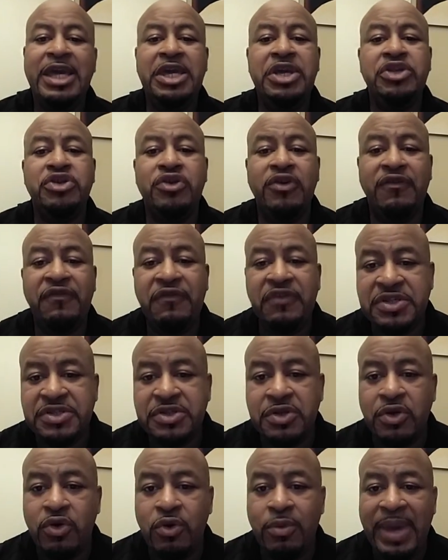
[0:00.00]
in your
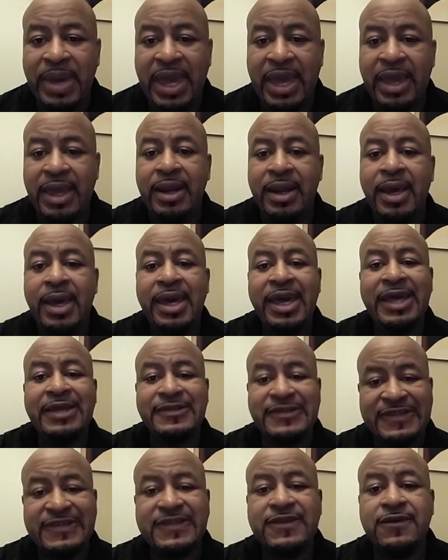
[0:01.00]
physical man,
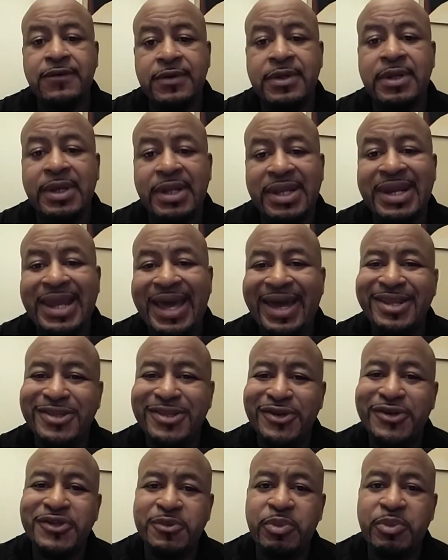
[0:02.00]
and certainly not
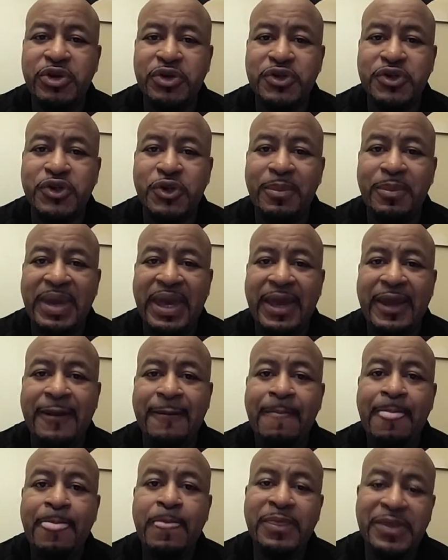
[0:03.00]
in your spiritual
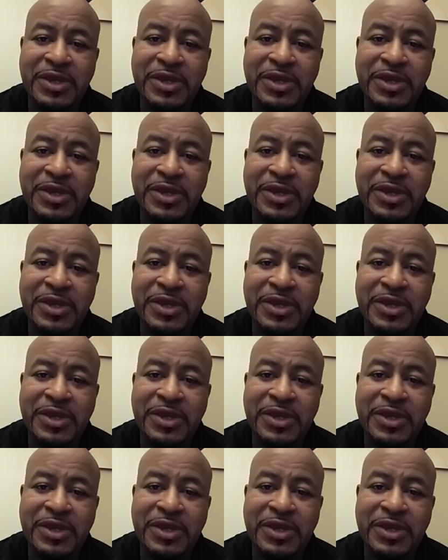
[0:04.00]
man,